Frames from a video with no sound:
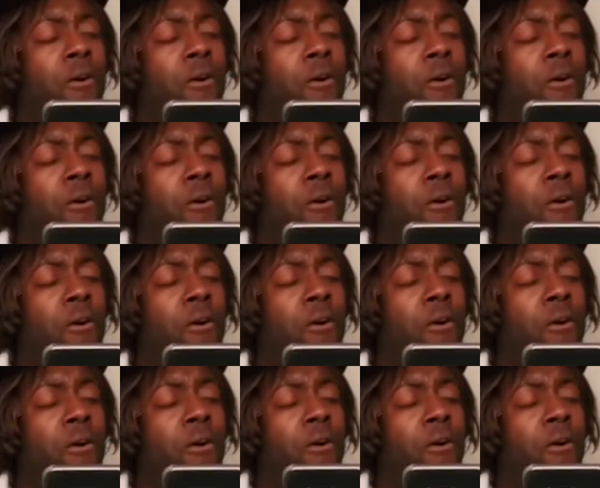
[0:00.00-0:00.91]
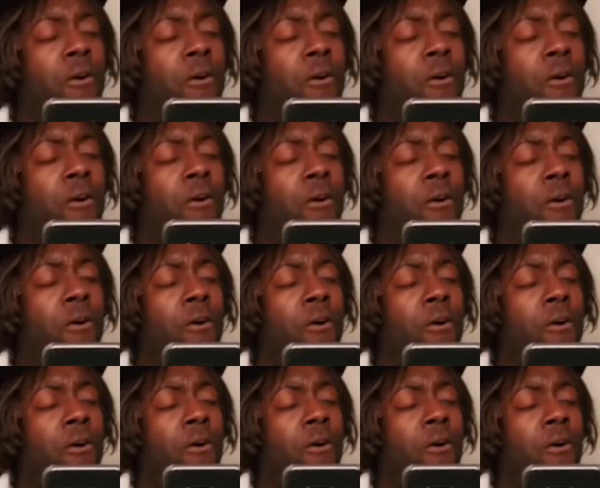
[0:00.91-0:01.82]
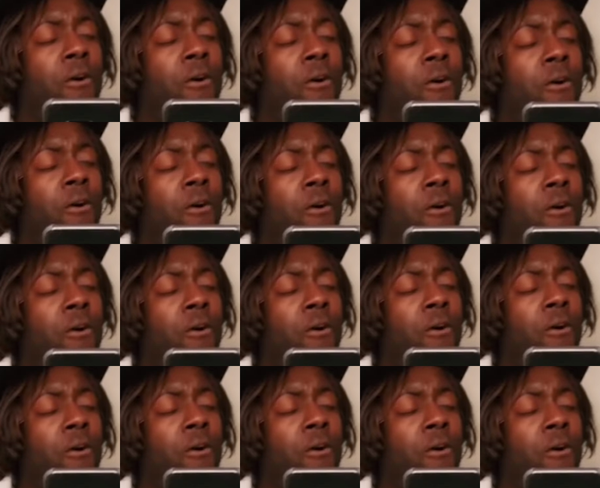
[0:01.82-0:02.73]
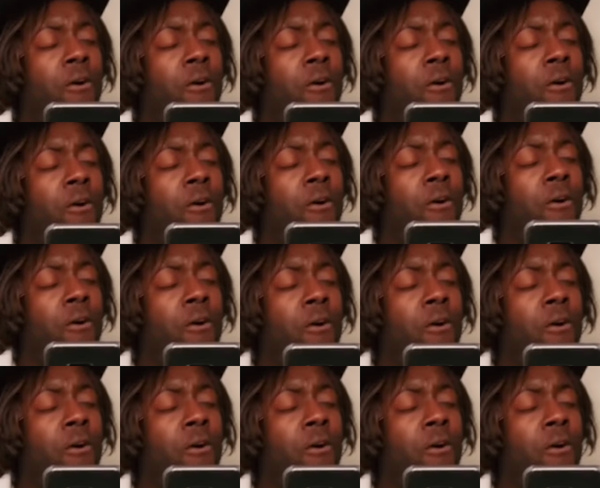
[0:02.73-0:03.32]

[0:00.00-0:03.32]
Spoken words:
The person shown says nothing.